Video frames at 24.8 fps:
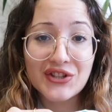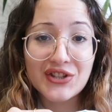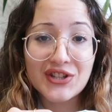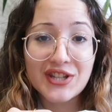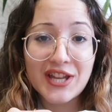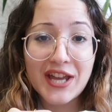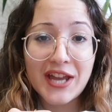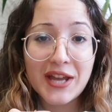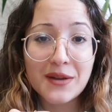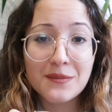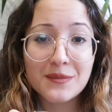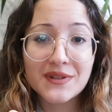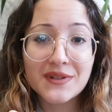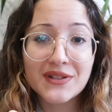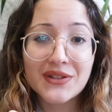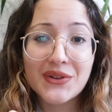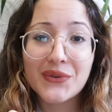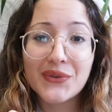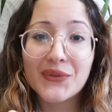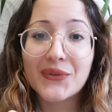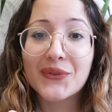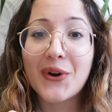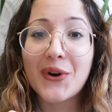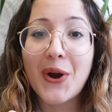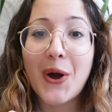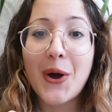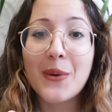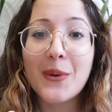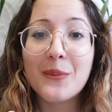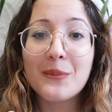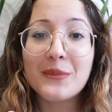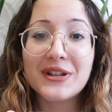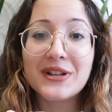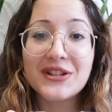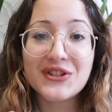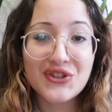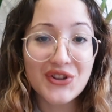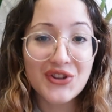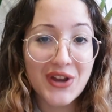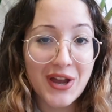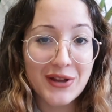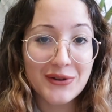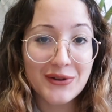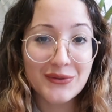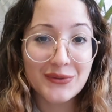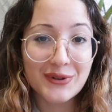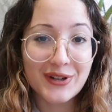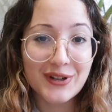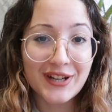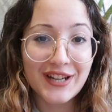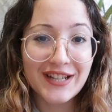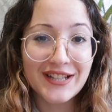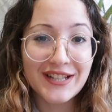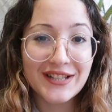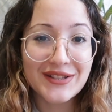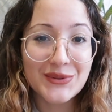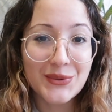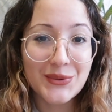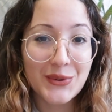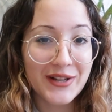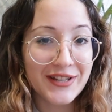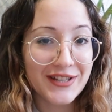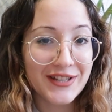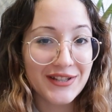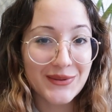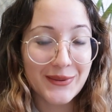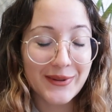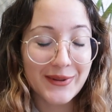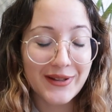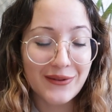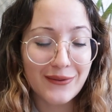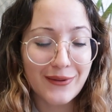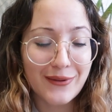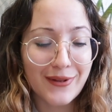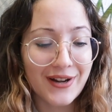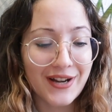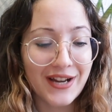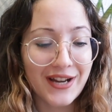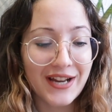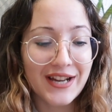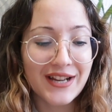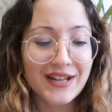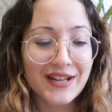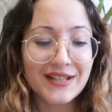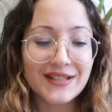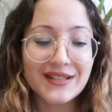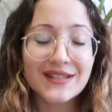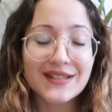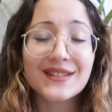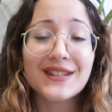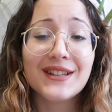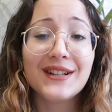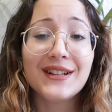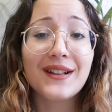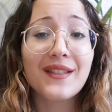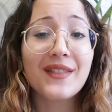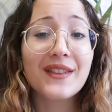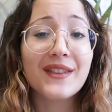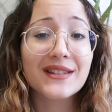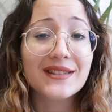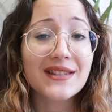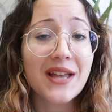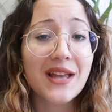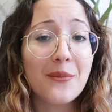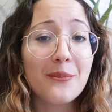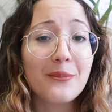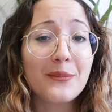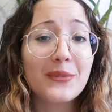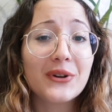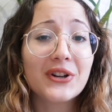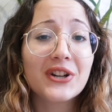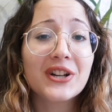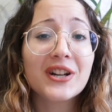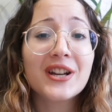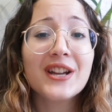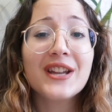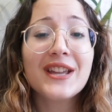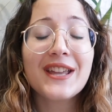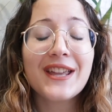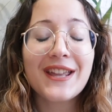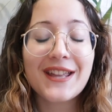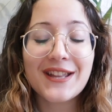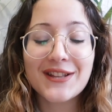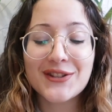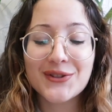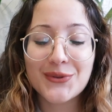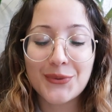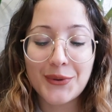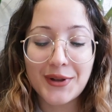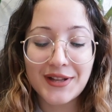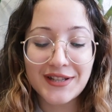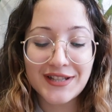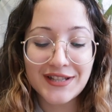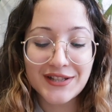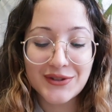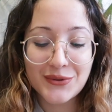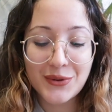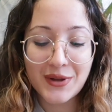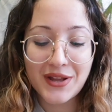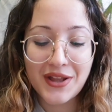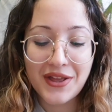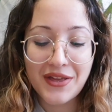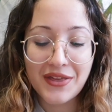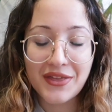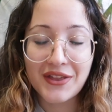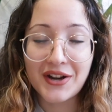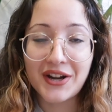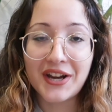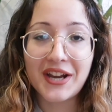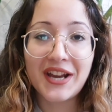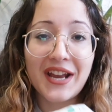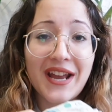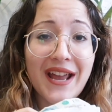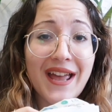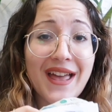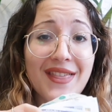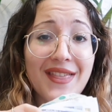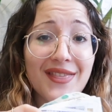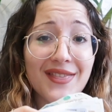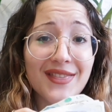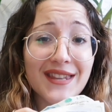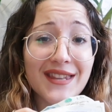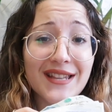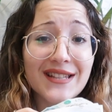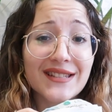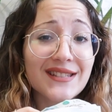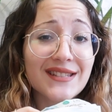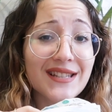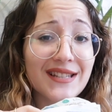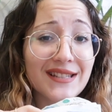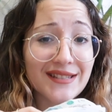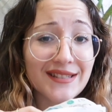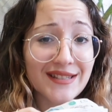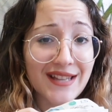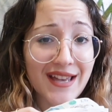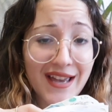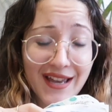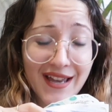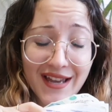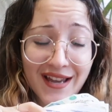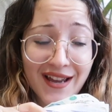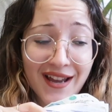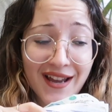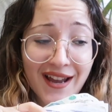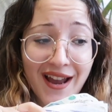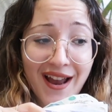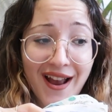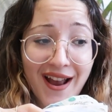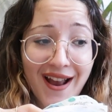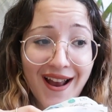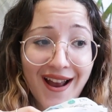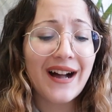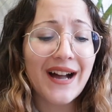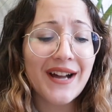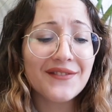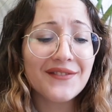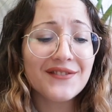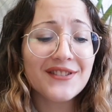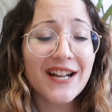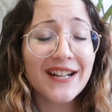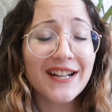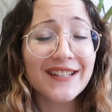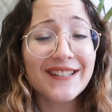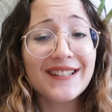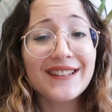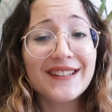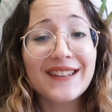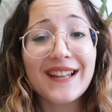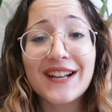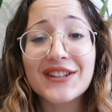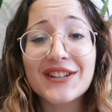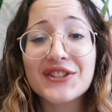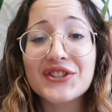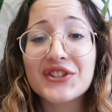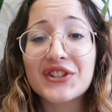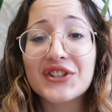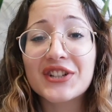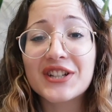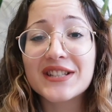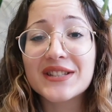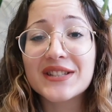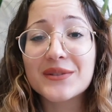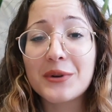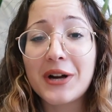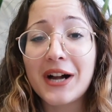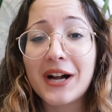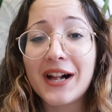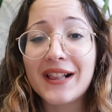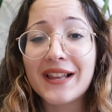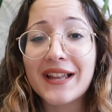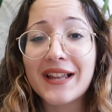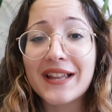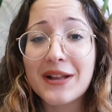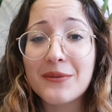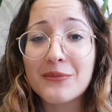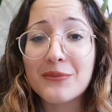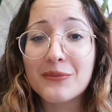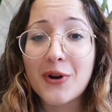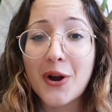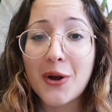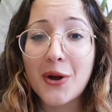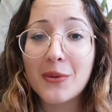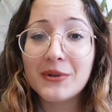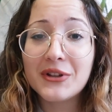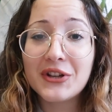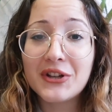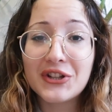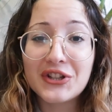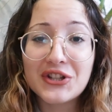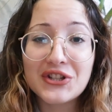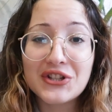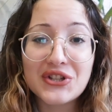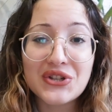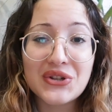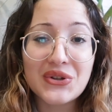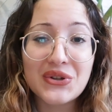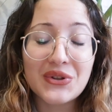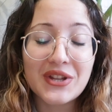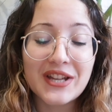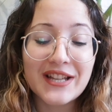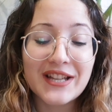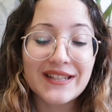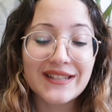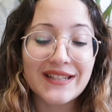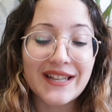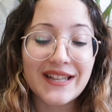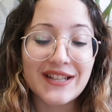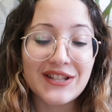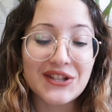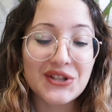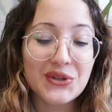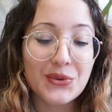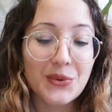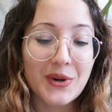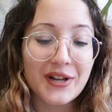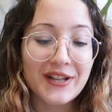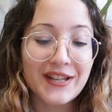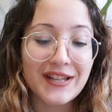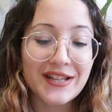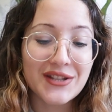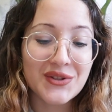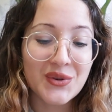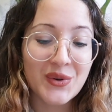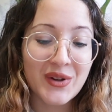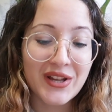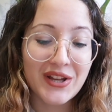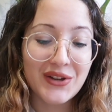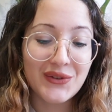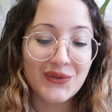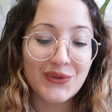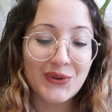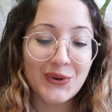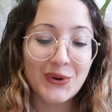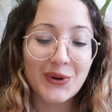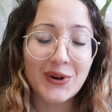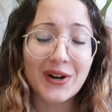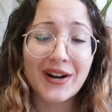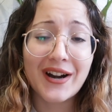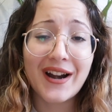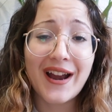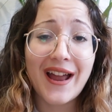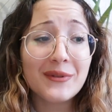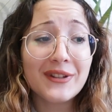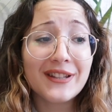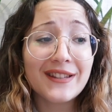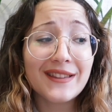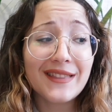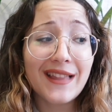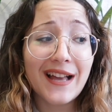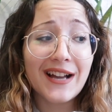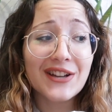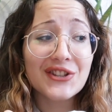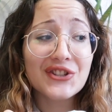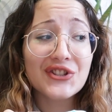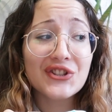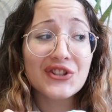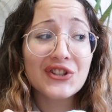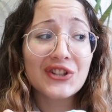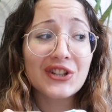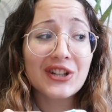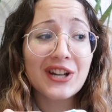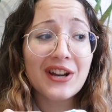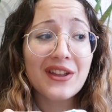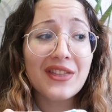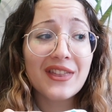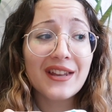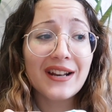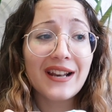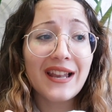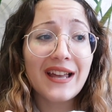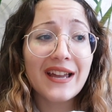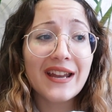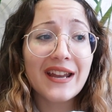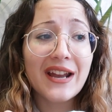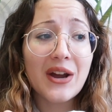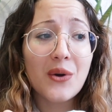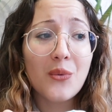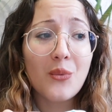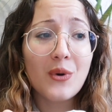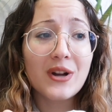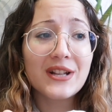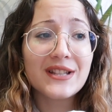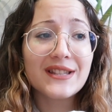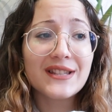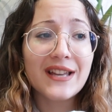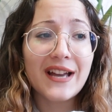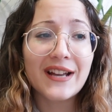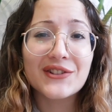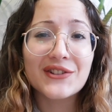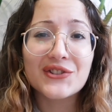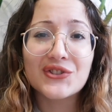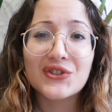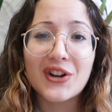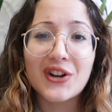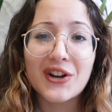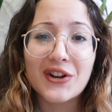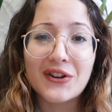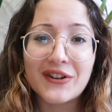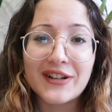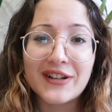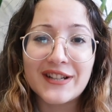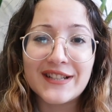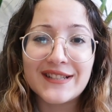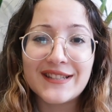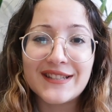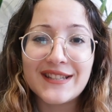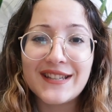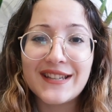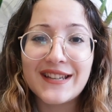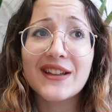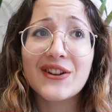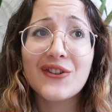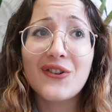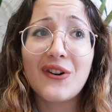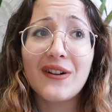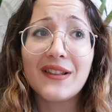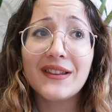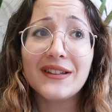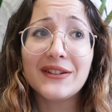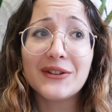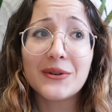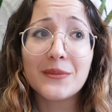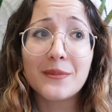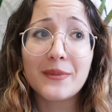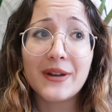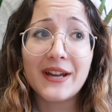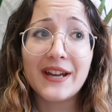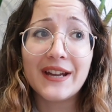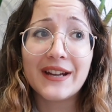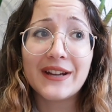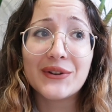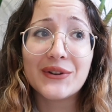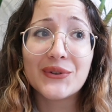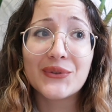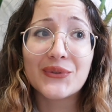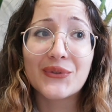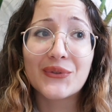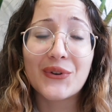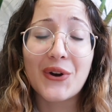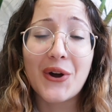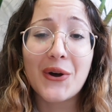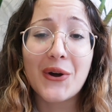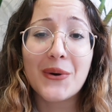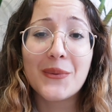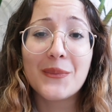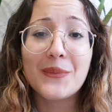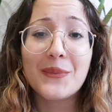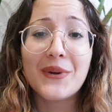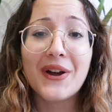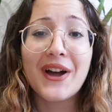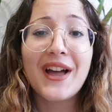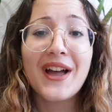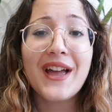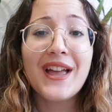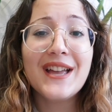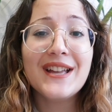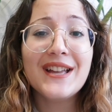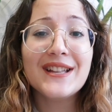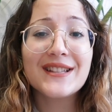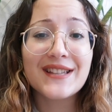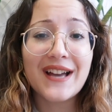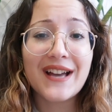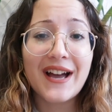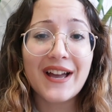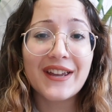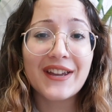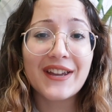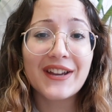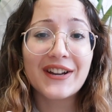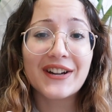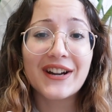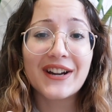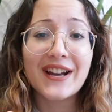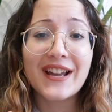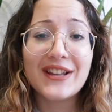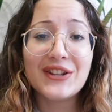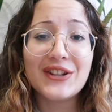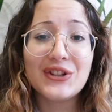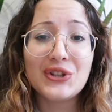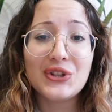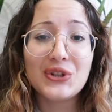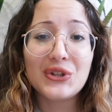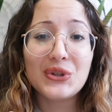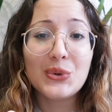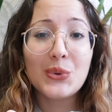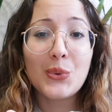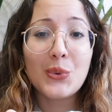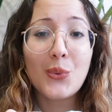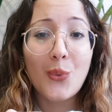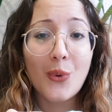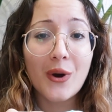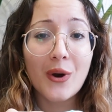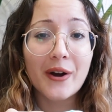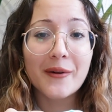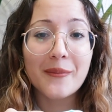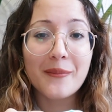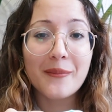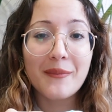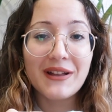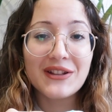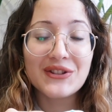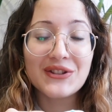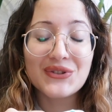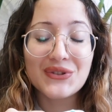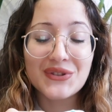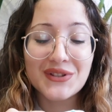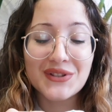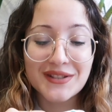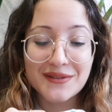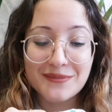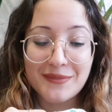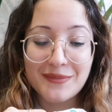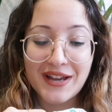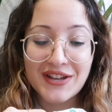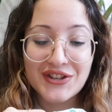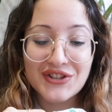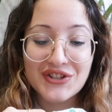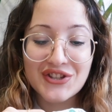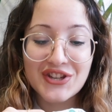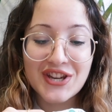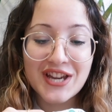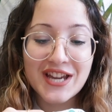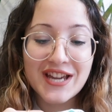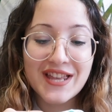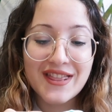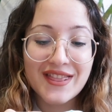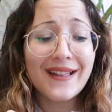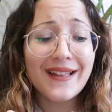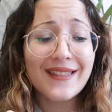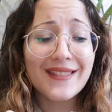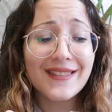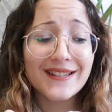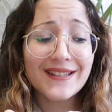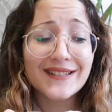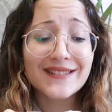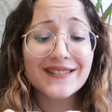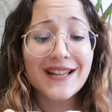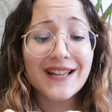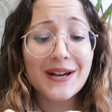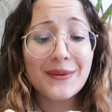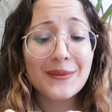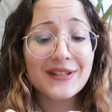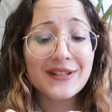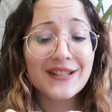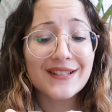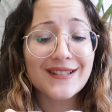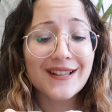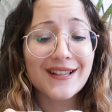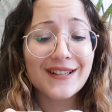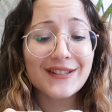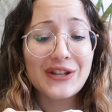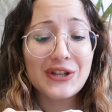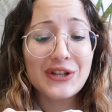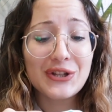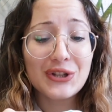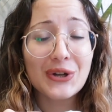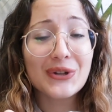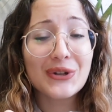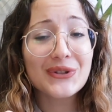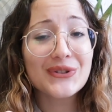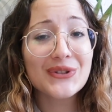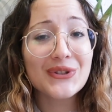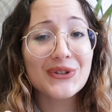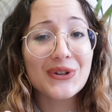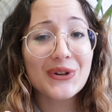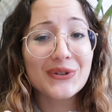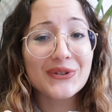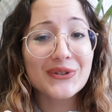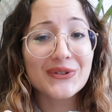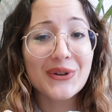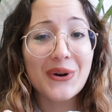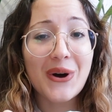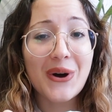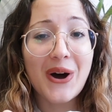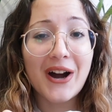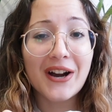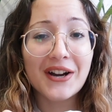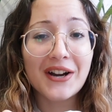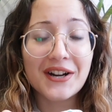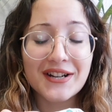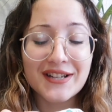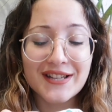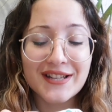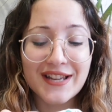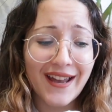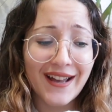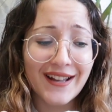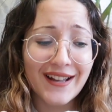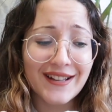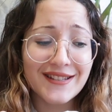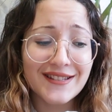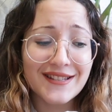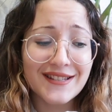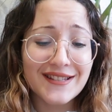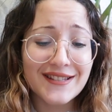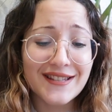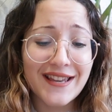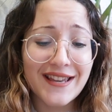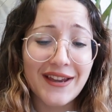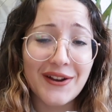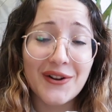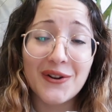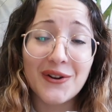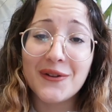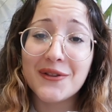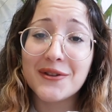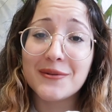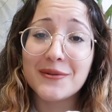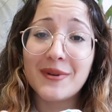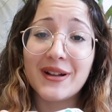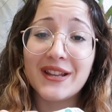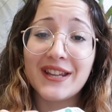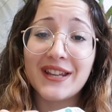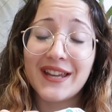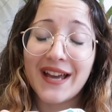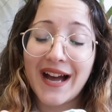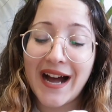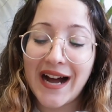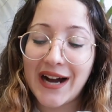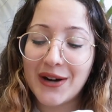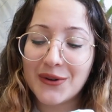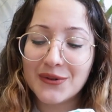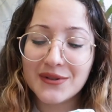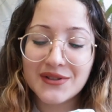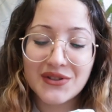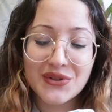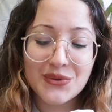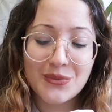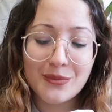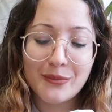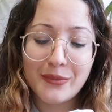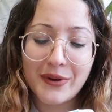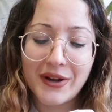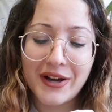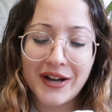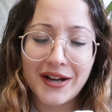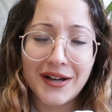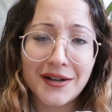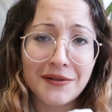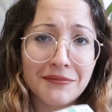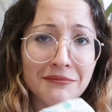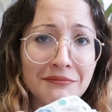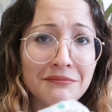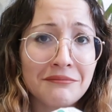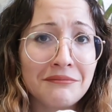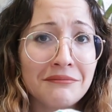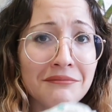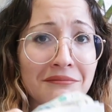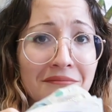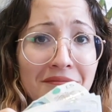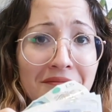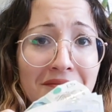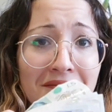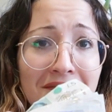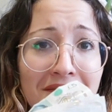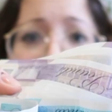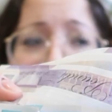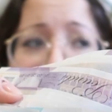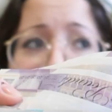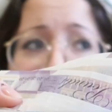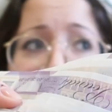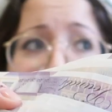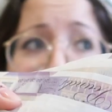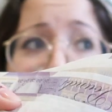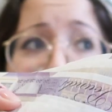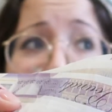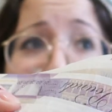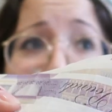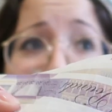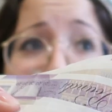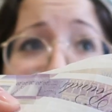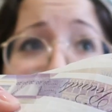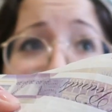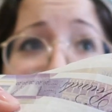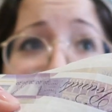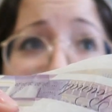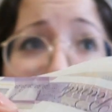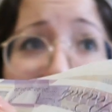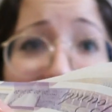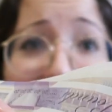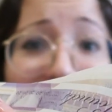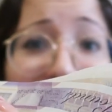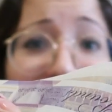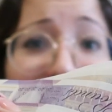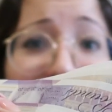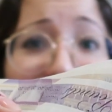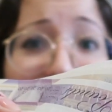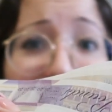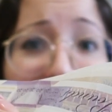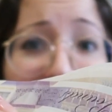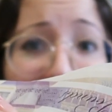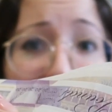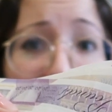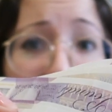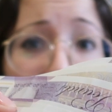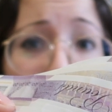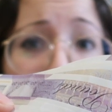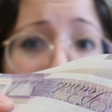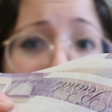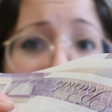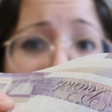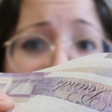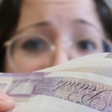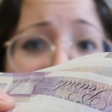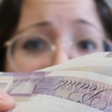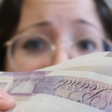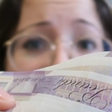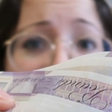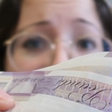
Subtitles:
tips from January 2023 until December 2023, and this is it. I've done it last year as well, and I'm probably gonna do this in 2024. I mean, last year I feel like I went extra crazy. I got a little pig from Tiger and you were meant to smash it. This time I decided not to go so hard and to take all the money out, but again, these in tips